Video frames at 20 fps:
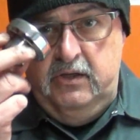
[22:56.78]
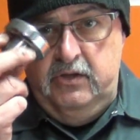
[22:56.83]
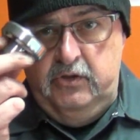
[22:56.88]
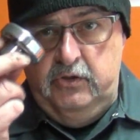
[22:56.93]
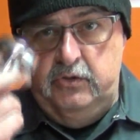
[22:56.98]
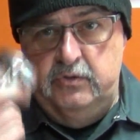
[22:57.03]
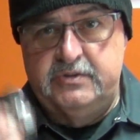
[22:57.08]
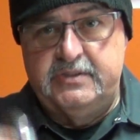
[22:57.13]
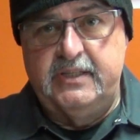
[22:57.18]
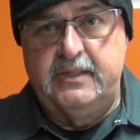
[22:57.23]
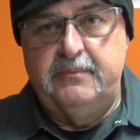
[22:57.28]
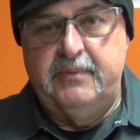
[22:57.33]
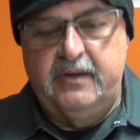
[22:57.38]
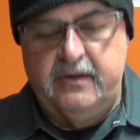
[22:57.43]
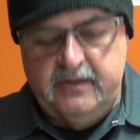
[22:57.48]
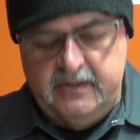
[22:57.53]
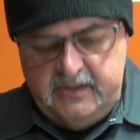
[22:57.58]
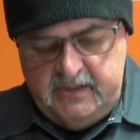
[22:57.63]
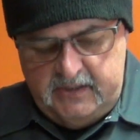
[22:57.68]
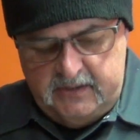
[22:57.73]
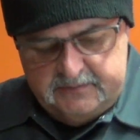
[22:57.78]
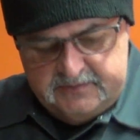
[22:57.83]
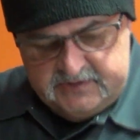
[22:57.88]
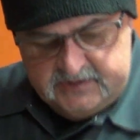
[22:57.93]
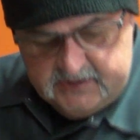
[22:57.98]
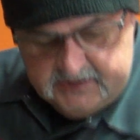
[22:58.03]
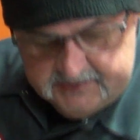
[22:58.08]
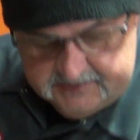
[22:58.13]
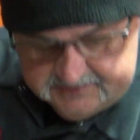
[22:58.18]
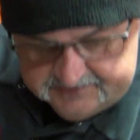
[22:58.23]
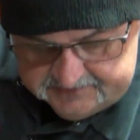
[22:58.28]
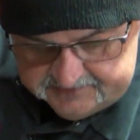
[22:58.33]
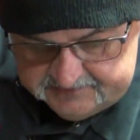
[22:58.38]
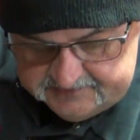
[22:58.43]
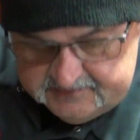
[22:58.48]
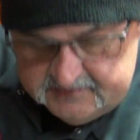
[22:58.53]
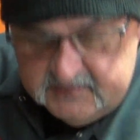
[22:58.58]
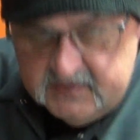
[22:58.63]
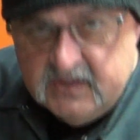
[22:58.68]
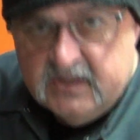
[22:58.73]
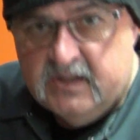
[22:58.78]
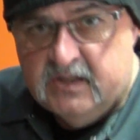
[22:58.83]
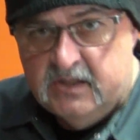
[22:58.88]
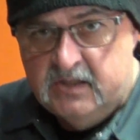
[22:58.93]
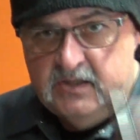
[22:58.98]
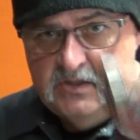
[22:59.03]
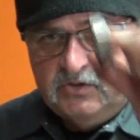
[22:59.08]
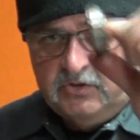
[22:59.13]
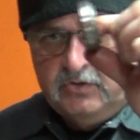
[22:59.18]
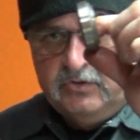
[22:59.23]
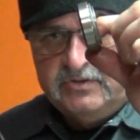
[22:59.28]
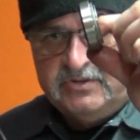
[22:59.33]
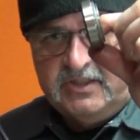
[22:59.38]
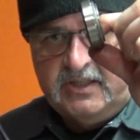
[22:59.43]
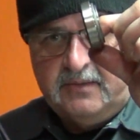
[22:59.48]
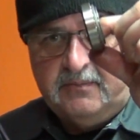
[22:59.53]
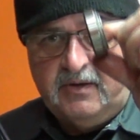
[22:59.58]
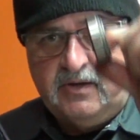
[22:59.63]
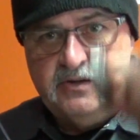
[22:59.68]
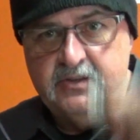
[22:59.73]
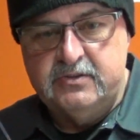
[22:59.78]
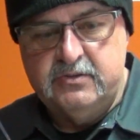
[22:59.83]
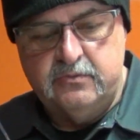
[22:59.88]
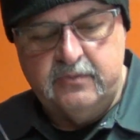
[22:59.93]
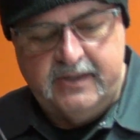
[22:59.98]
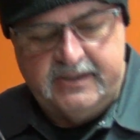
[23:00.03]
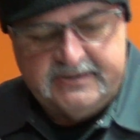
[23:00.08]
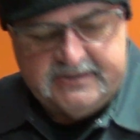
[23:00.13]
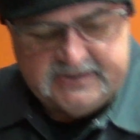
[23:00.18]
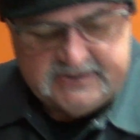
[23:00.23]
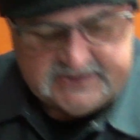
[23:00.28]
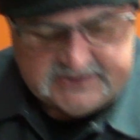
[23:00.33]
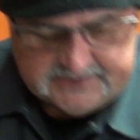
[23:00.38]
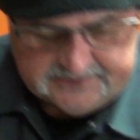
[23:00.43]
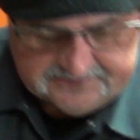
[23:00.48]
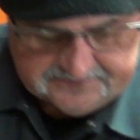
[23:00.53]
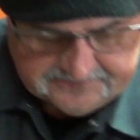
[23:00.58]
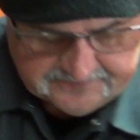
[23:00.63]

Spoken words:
New set of bearing cups, new set of bearings and races.